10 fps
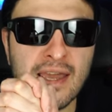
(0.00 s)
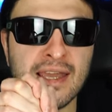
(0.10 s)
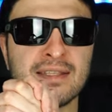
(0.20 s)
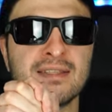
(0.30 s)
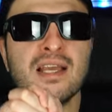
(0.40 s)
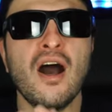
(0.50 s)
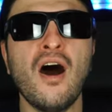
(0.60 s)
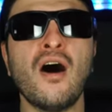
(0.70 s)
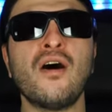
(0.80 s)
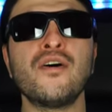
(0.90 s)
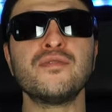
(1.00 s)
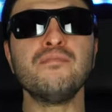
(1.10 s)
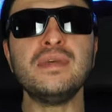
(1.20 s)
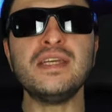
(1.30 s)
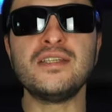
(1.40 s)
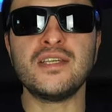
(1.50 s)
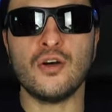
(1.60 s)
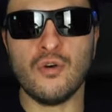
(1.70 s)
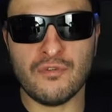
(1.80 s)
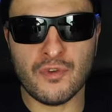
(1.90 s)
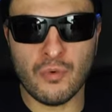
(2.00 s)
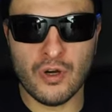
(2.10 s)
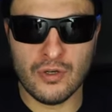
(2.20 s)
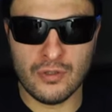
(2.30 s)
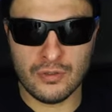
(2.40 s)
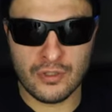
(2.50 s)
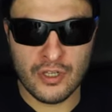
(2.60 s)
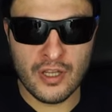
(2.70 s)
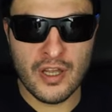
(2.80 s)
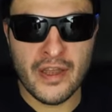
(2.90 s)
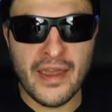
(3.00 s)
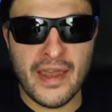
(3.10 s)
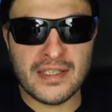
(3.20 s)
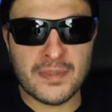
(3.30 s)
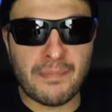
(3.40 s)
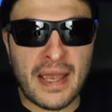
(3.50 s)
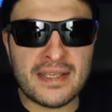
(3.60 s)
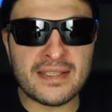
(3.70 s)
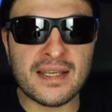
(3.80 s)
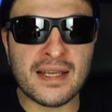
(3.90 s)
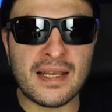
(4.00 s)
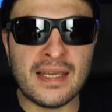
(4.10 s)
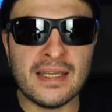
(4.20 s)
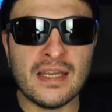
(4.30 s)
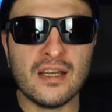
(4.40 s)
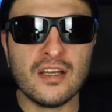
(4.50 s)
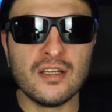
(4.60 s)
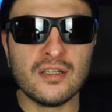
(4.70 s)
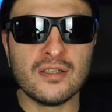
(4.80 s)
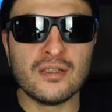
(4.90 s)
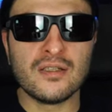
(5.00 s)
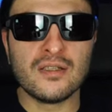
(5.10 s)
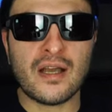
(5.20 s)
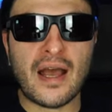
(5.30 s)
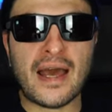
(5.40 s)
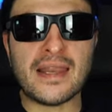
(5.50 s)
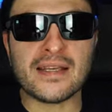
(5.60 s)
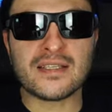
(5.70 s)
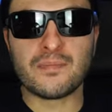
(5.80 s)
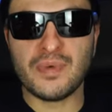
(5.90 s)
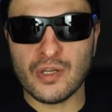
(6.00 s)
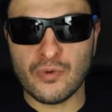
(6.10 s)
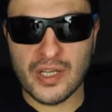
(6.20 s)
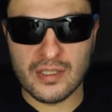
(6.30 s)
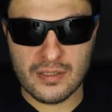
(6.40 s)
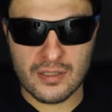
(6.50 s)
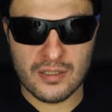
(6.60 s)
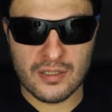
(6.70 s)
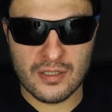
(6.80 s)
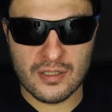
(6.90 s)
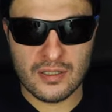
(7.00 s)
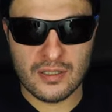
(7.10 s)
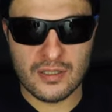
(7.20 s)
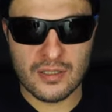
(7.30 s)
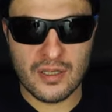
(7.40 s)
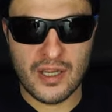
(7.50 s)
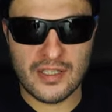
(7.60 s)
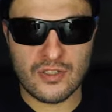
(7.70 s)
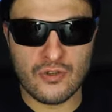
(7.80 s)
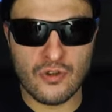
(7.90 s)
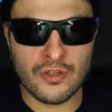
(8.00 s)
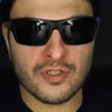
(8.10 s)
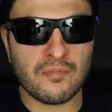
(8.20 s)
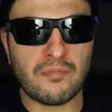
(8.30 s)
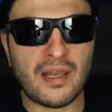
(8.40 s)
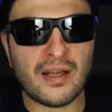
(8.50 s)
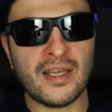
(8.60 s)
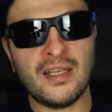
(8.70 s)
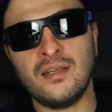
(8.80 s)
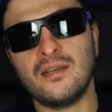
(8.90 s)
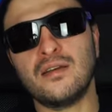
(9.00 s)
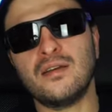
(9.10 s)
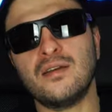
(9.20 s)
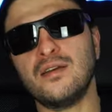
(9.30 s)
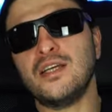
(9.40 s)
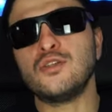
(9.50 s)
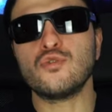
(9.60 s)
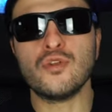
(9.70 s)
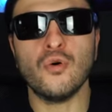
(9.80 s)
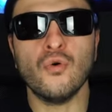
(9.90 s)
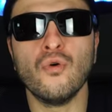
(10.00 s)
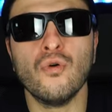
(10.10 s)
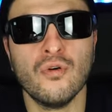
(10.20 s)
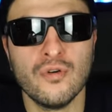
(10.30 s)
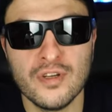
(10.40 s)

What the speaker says: It's the hard media of the world. It's basically an experience. It's not plugging into the aux.